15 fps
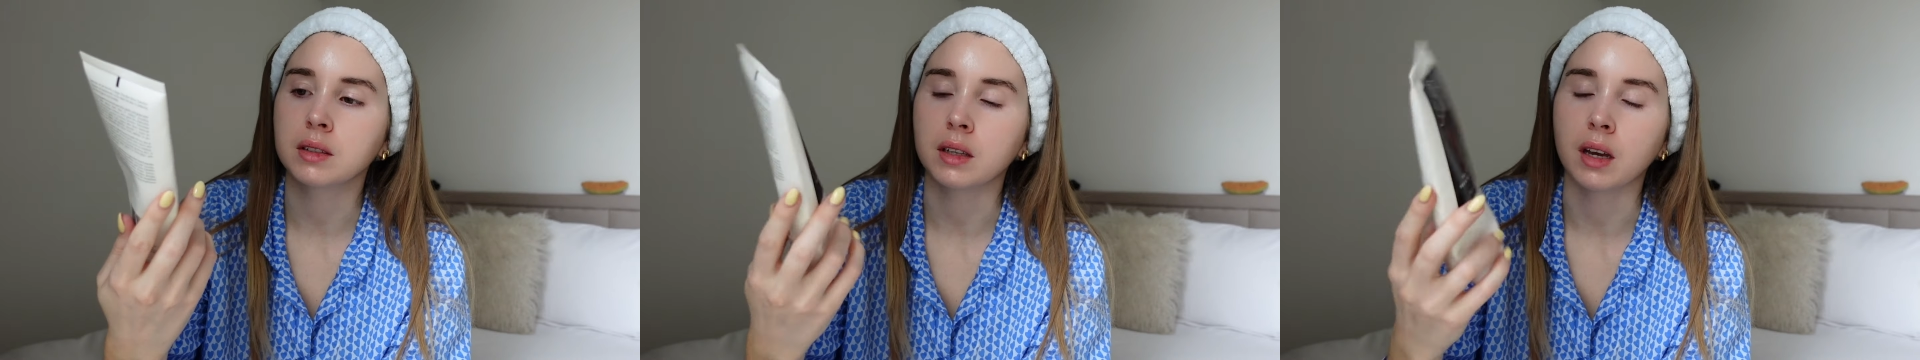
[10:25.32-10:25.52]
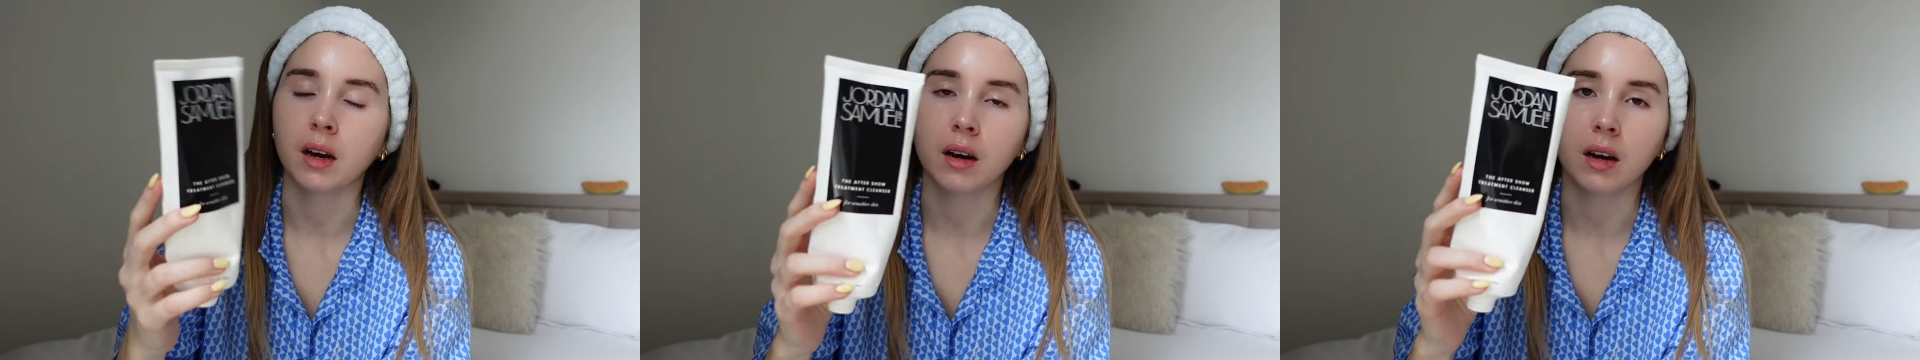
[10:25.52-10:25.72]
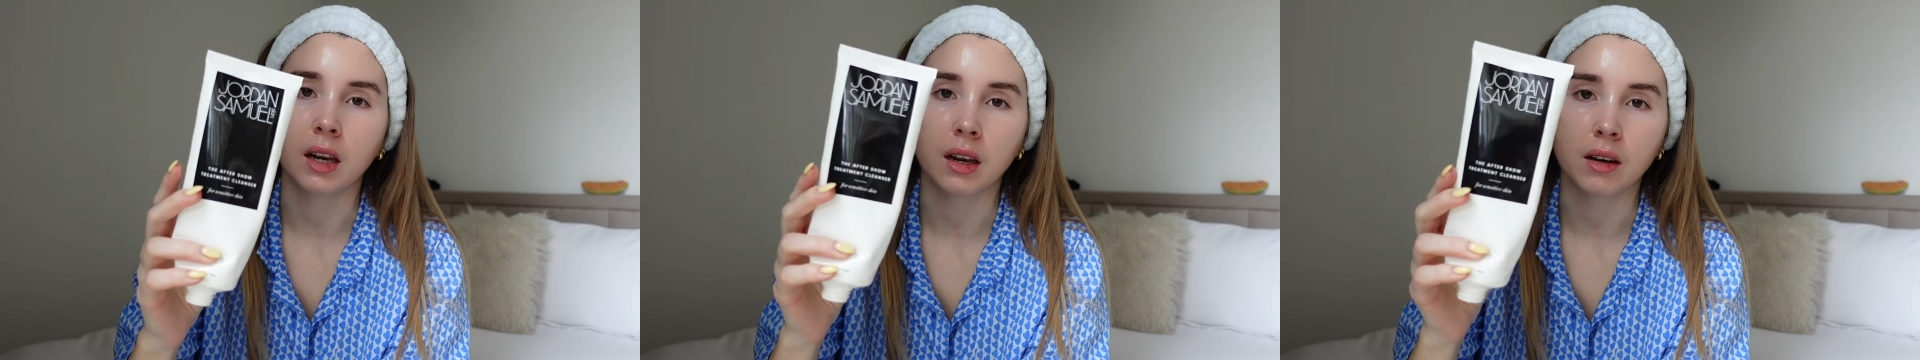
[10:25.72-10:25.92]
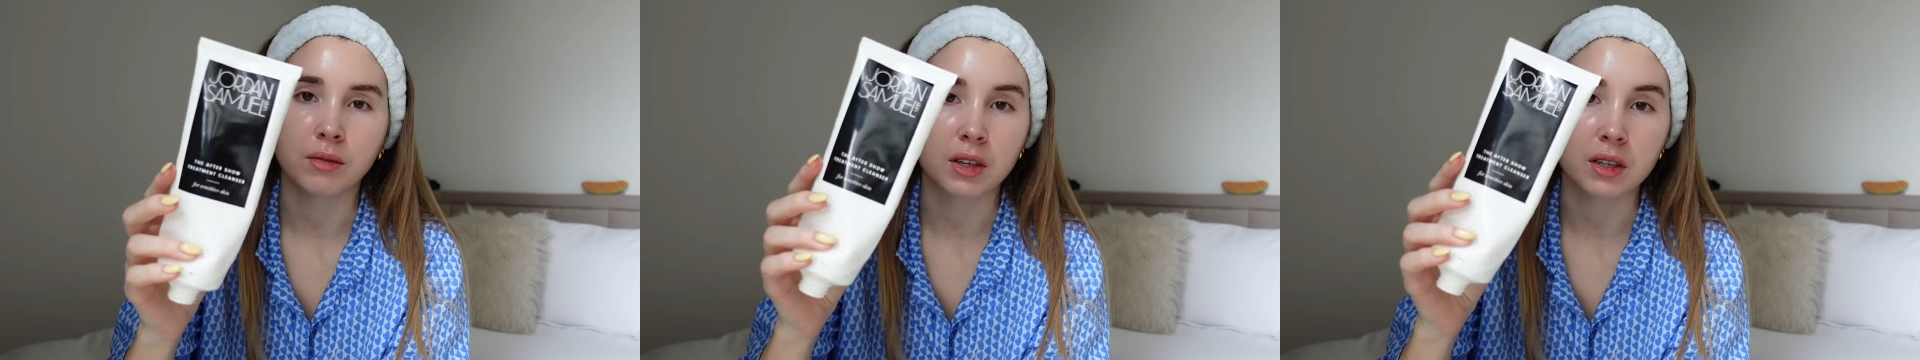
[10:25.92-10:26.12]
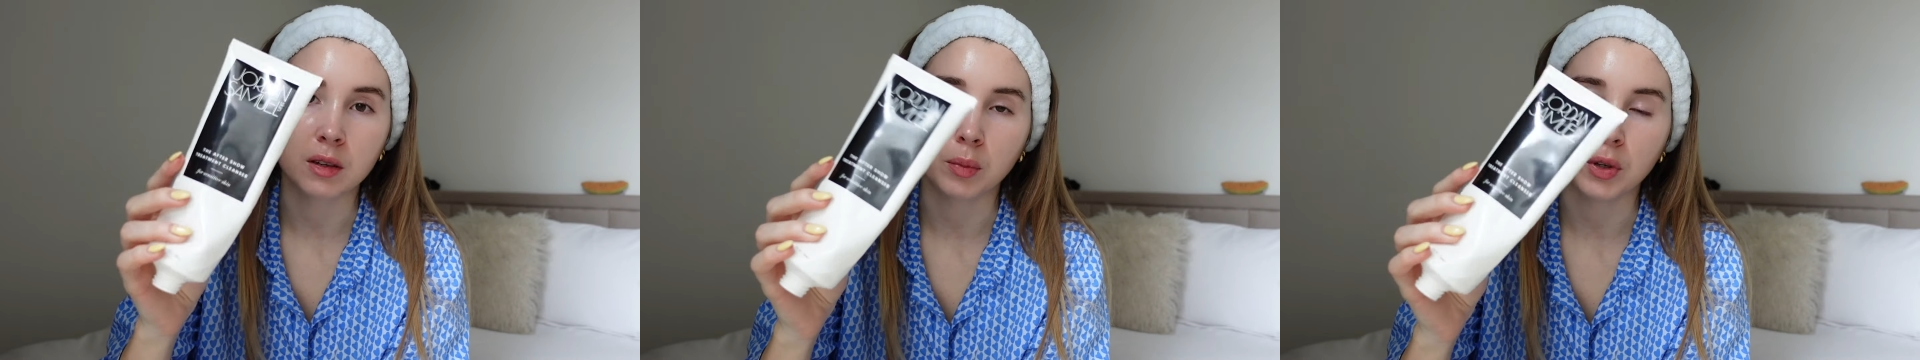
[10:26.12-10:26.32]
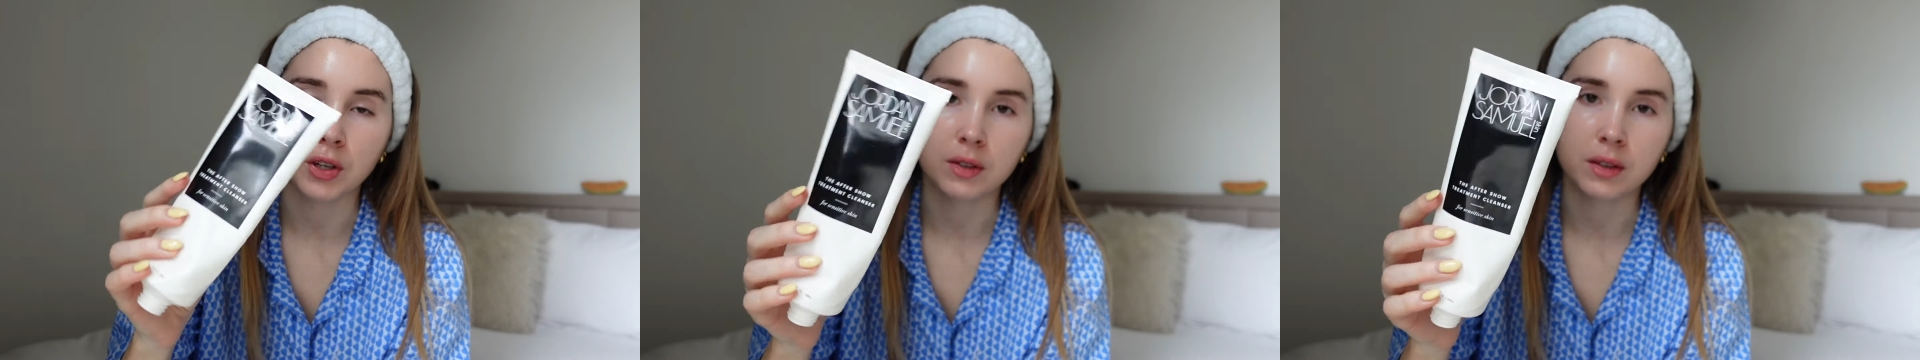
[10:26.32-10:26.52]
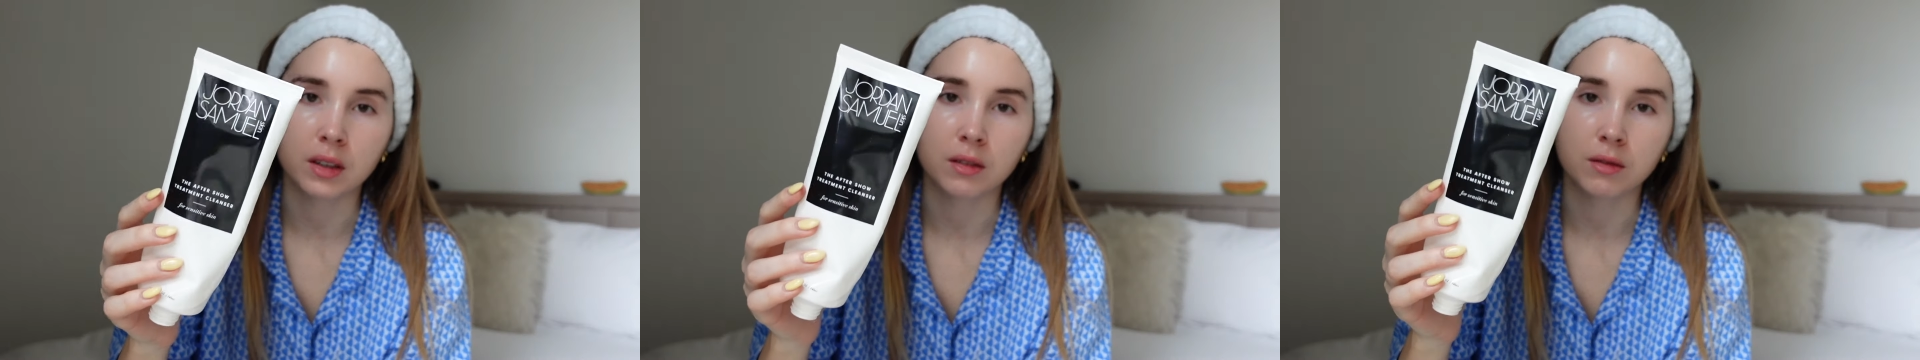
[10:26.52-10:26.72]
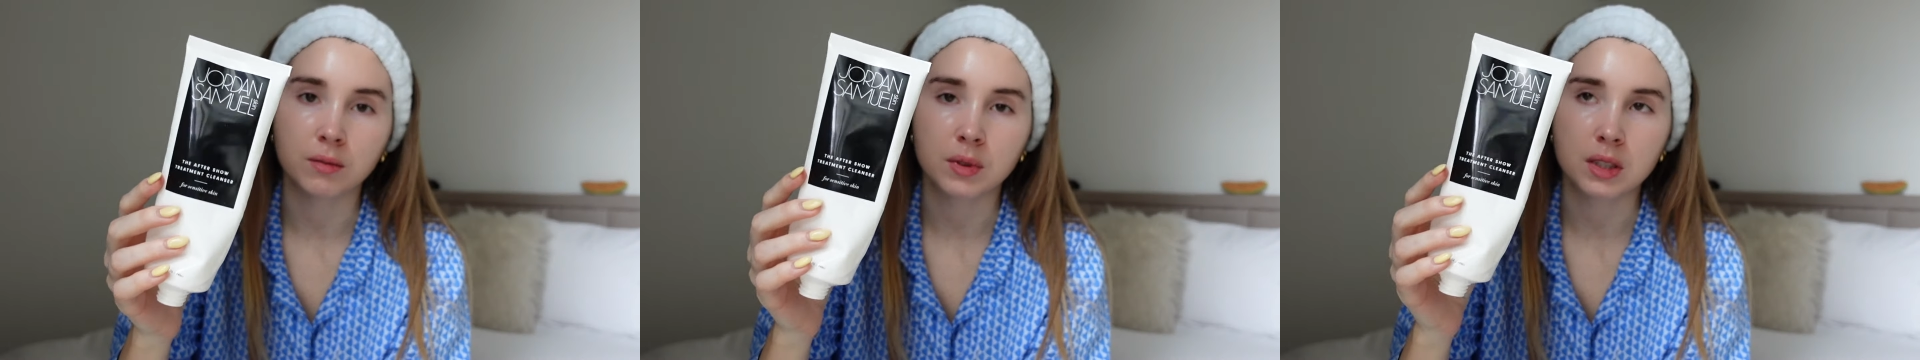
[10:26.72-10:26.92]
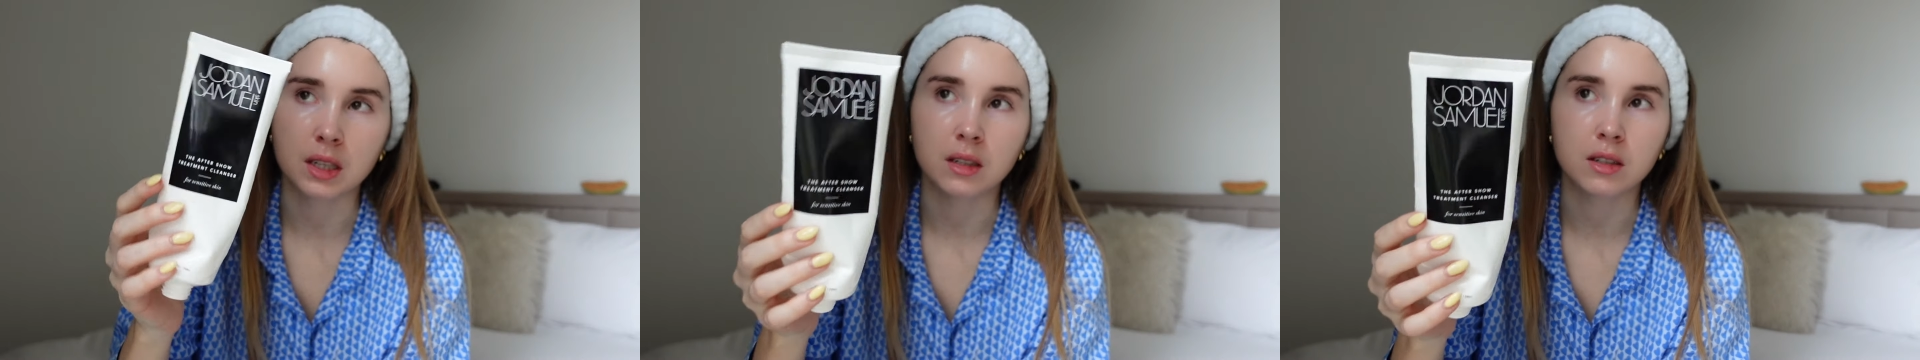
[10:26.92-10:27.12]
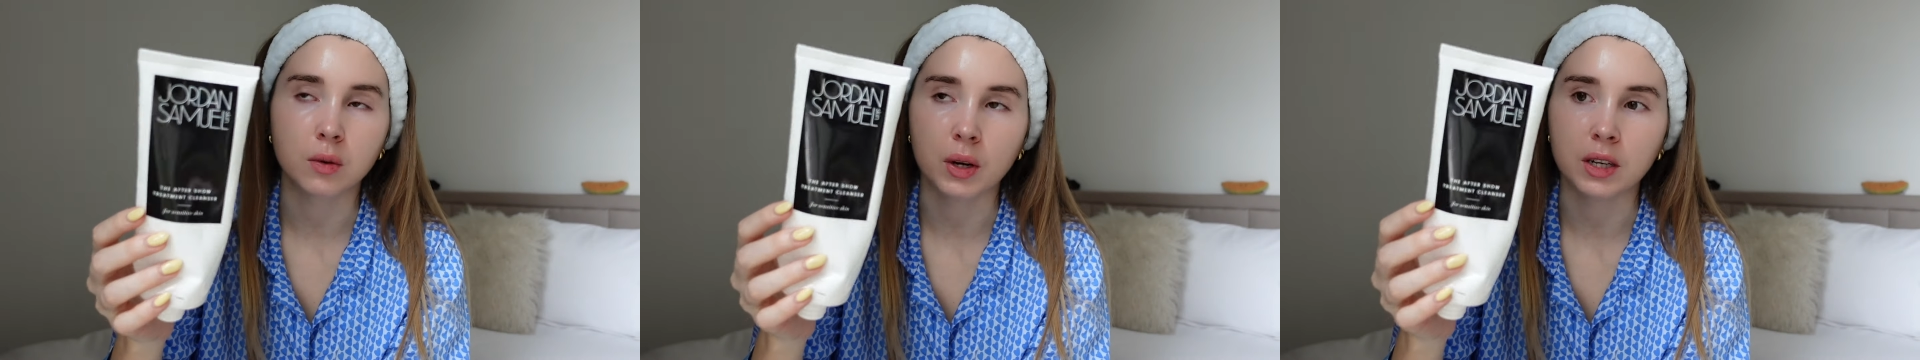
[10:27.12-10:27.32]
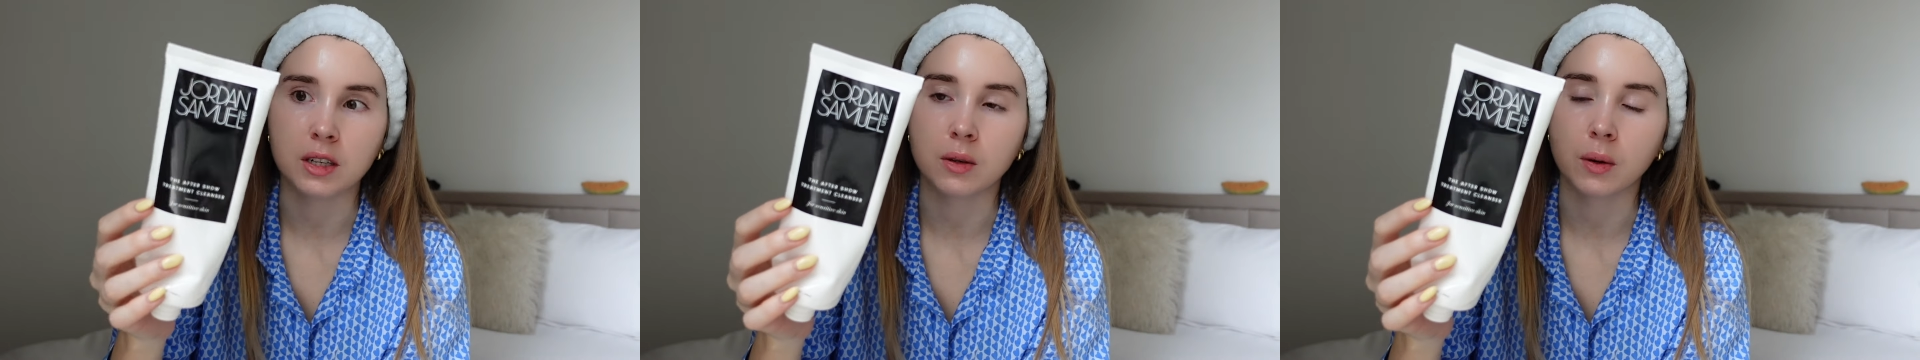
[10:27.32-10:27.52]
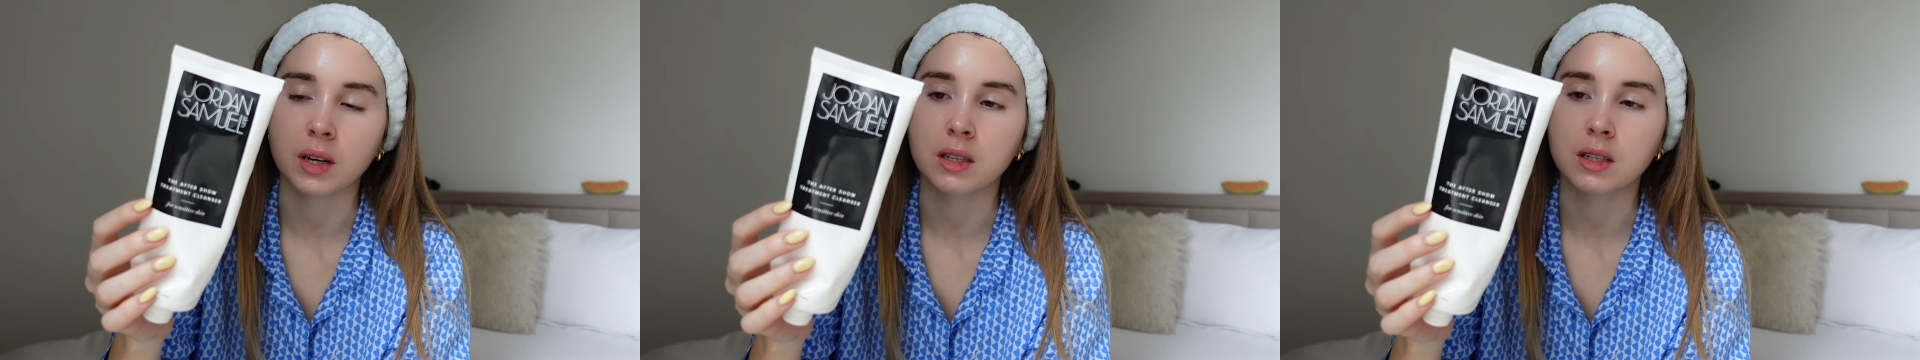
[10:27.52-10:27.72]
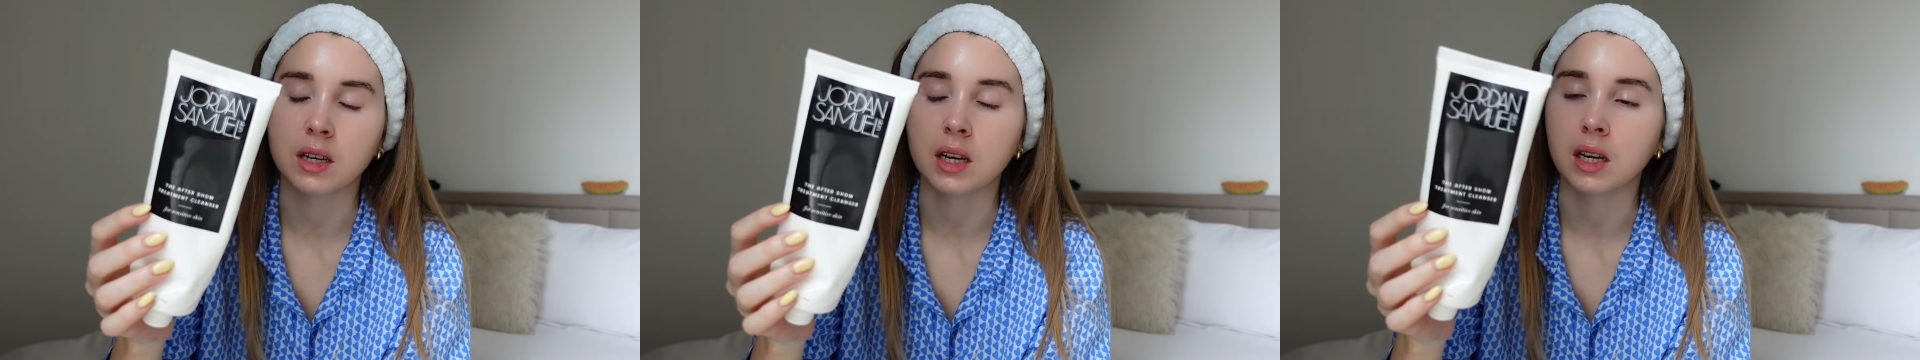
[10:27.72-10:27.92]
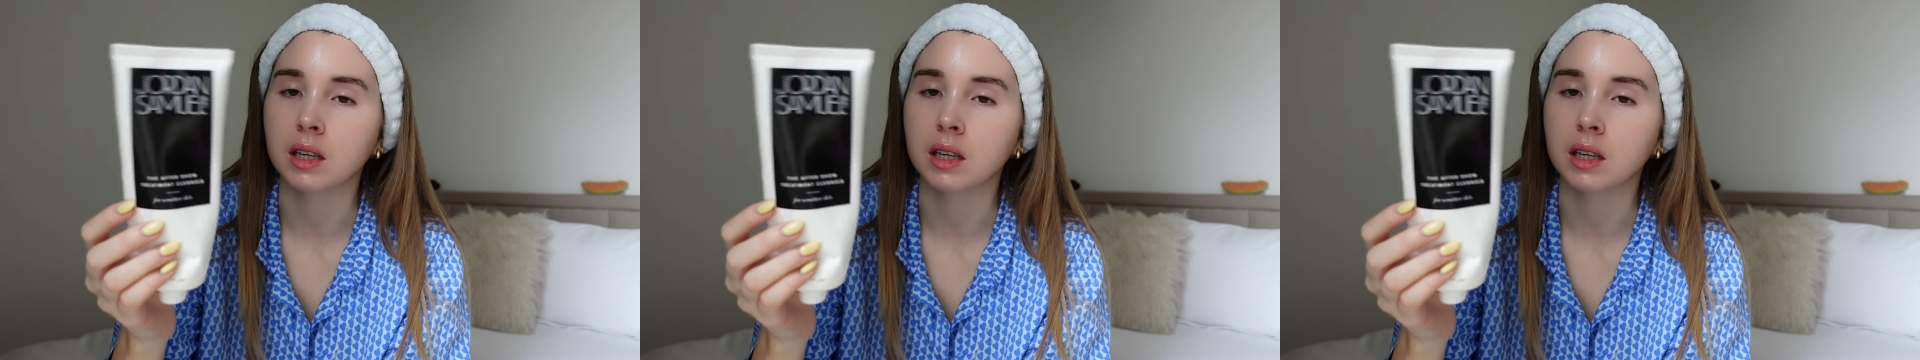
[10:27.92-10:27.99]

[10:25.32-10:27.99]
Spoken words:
yeah, I love this. I've been using it since 2020.